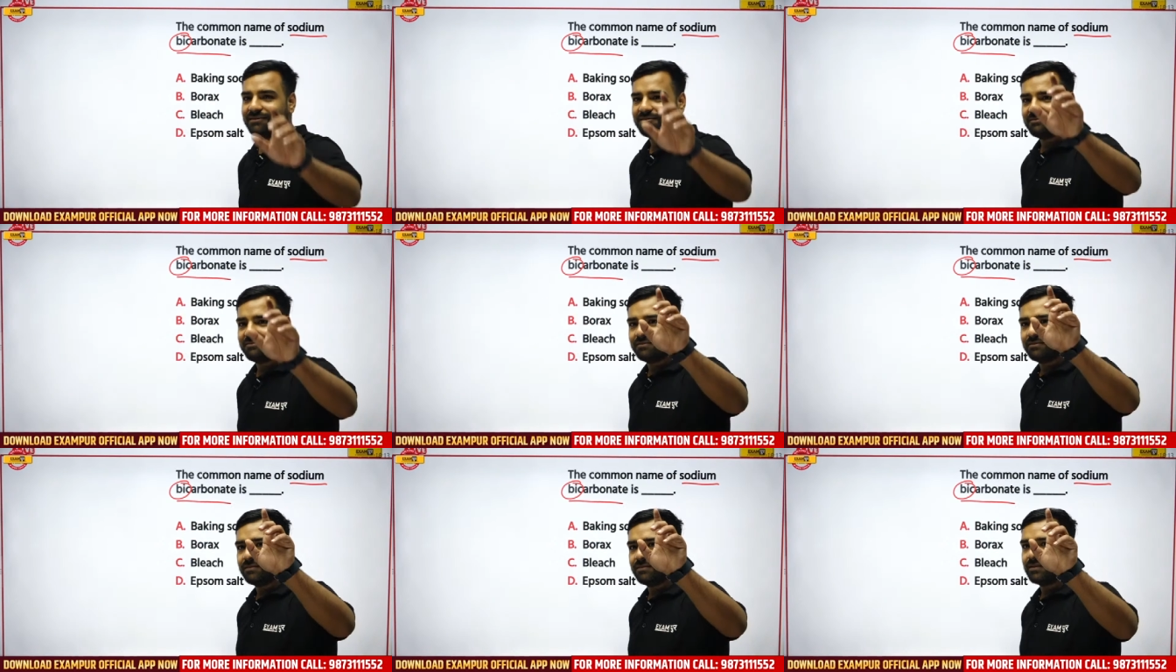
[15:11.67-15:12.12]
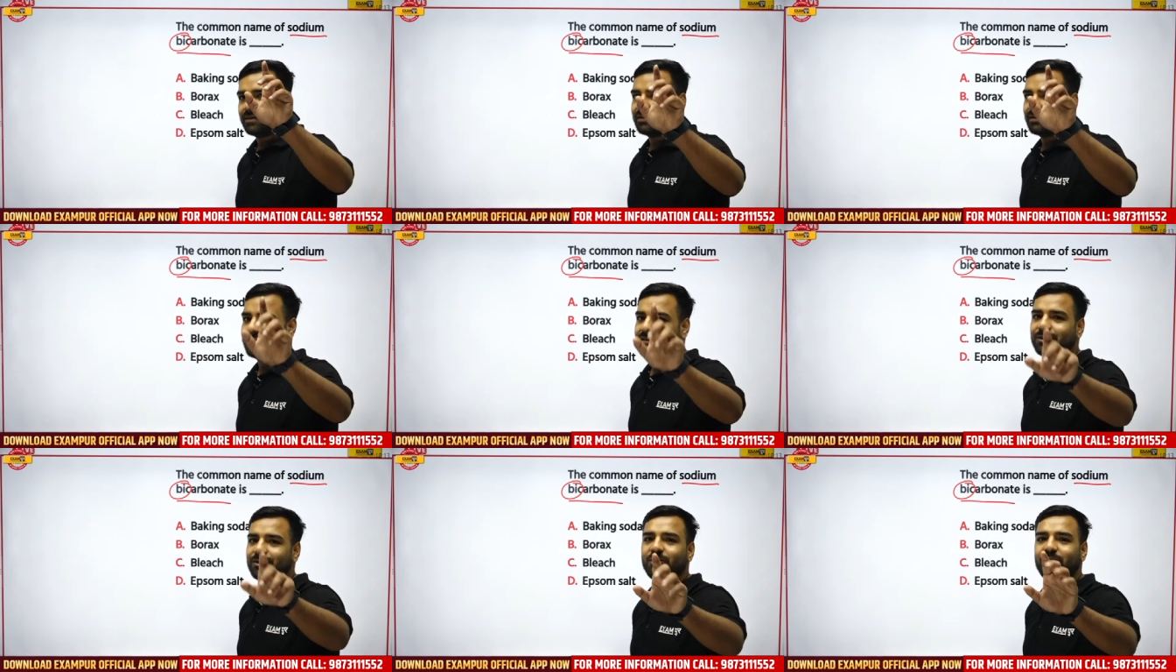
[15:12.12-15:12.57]
Garima,
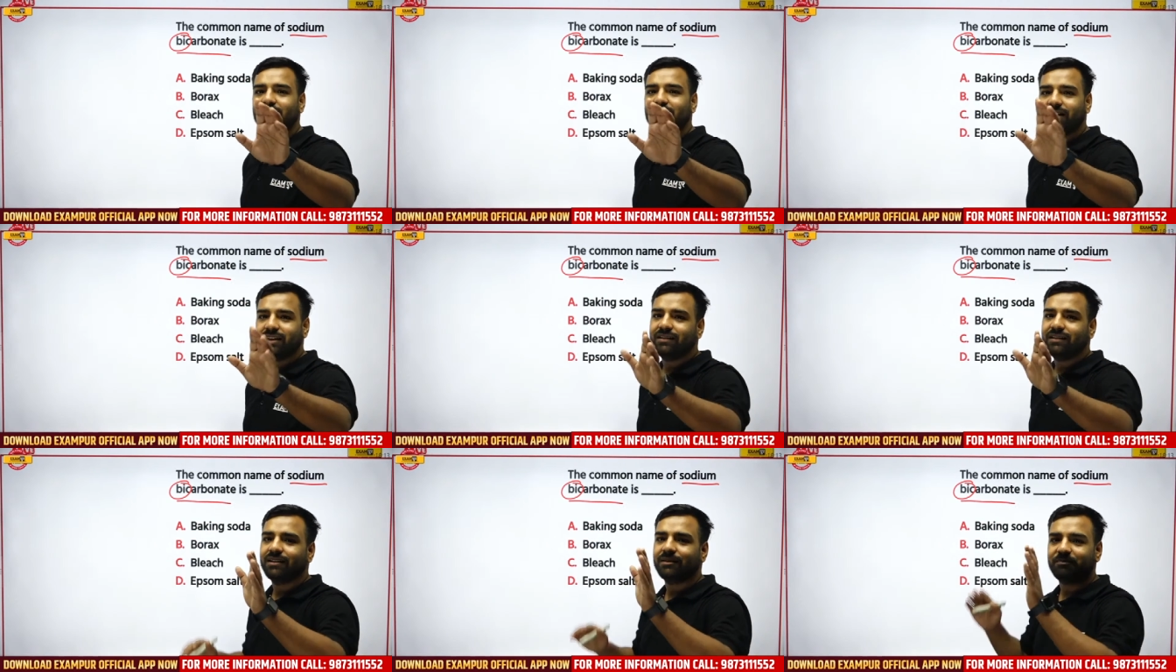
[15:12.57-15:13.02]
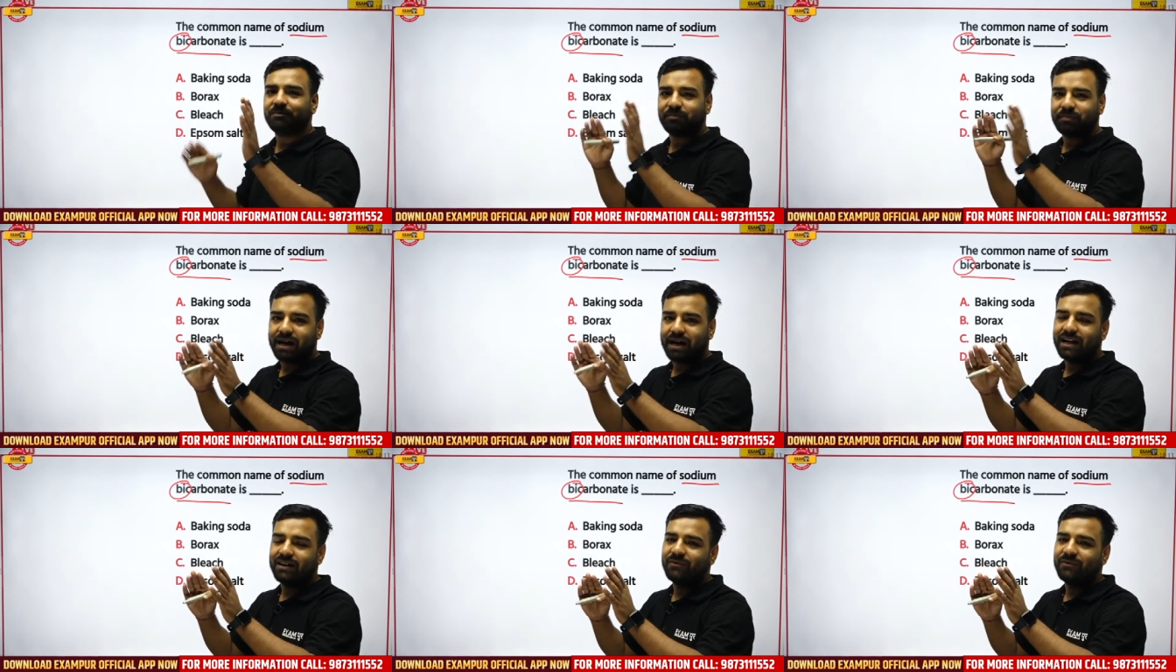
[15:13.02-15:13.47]

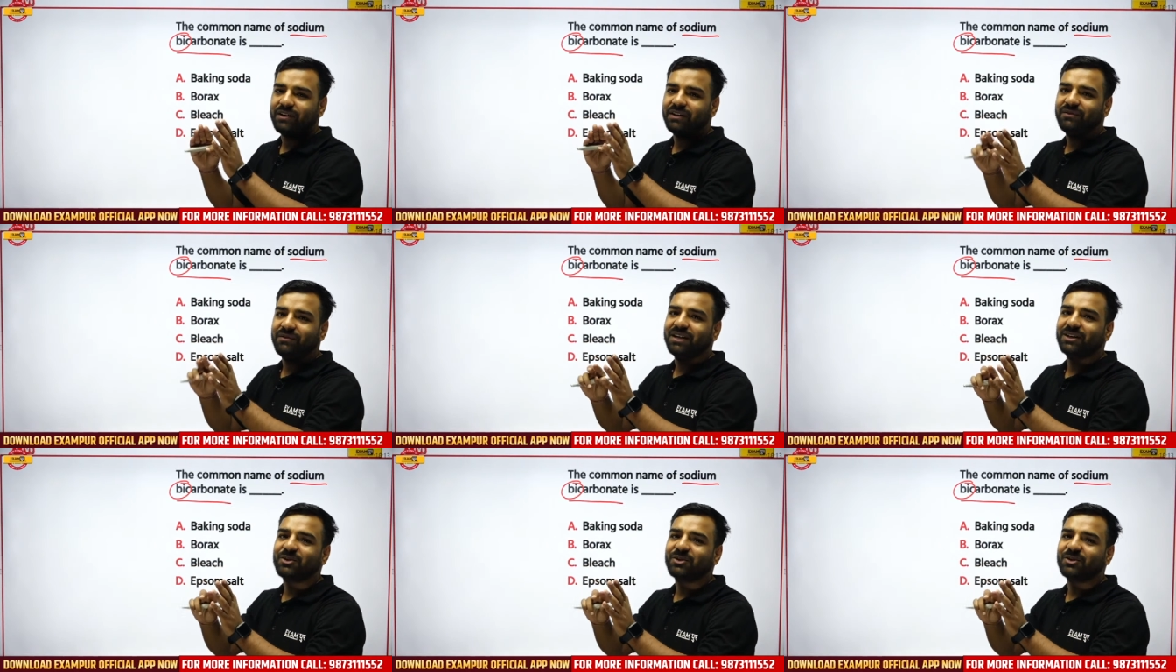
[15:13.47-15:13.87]
only the